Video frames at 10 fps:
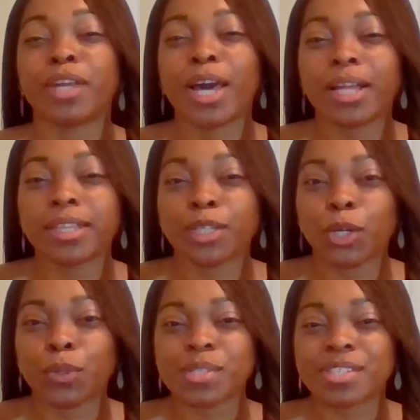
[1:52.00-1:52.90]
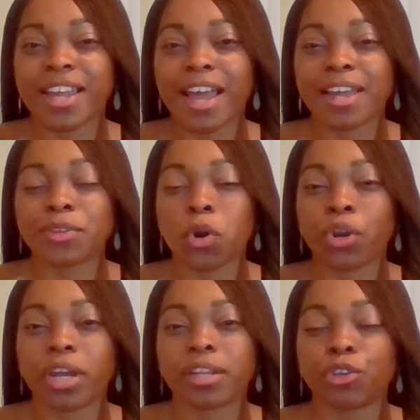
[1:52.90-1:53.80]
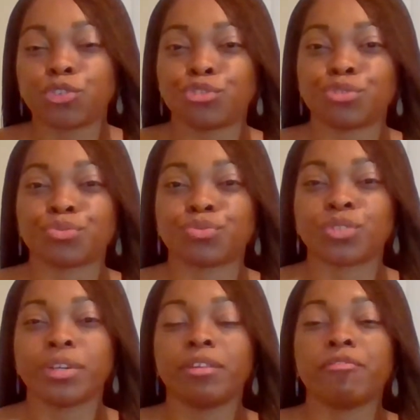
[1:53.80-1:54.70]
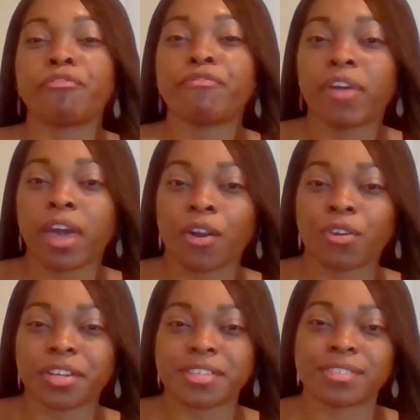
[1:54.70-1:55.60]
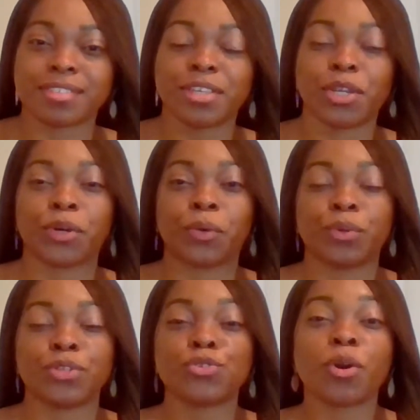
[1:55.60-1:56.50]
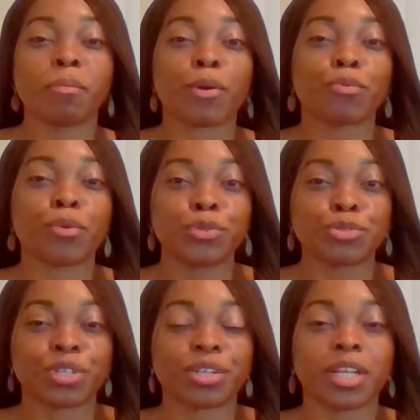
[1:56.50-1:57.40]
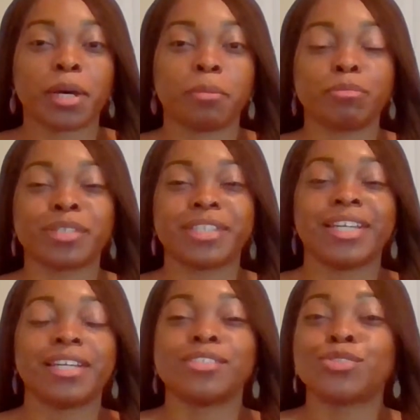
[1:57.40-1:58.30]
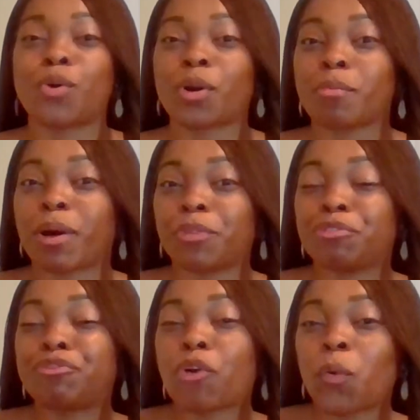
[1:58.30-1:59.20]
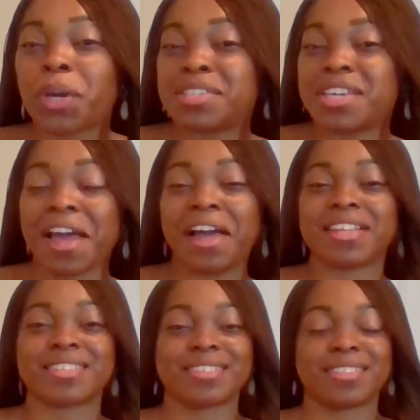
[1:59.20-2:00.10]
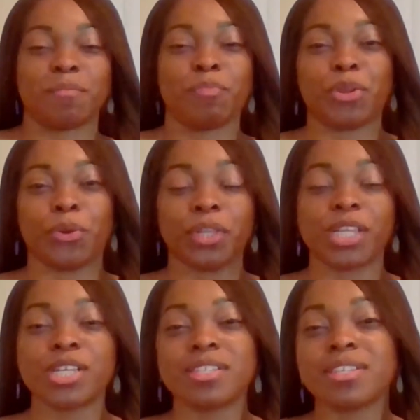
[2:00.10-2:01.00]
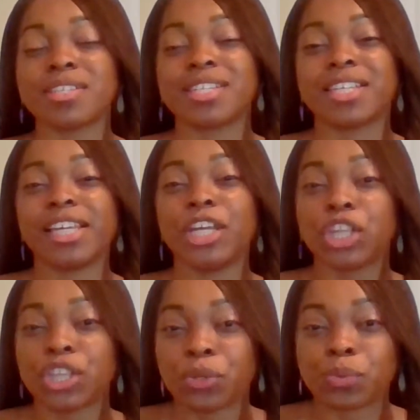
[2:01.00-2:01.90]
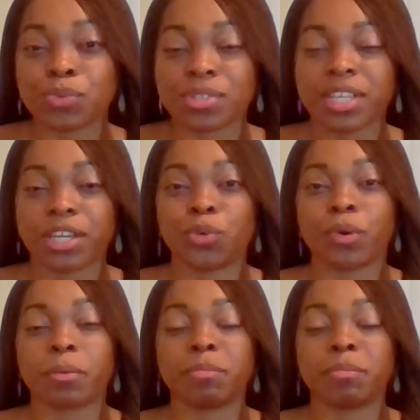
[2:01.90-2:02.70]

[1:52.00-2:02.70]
ethical stand on an issue, fairness, you know, when you talk about Rotary Club, talk about the four-way test, you know, this is the ethos that you are